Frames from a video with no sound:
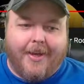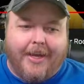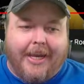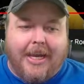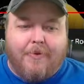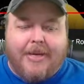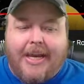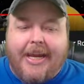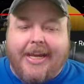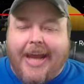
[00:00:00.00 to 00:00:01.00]

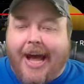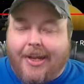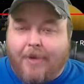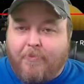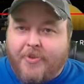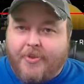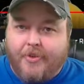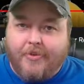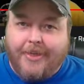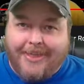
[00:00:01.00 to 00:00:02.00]
He galloped
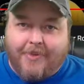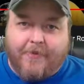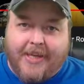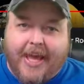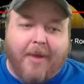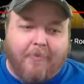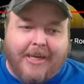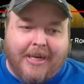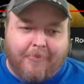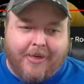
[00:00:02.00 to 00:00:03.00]
in the
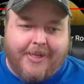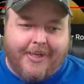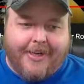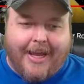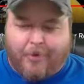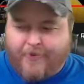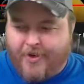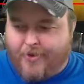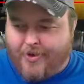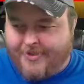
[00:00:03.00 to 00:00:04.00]
VAB, but he didn't gallop very
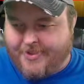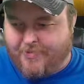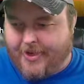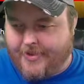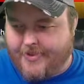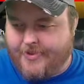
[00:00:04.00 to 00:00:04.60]
well in space.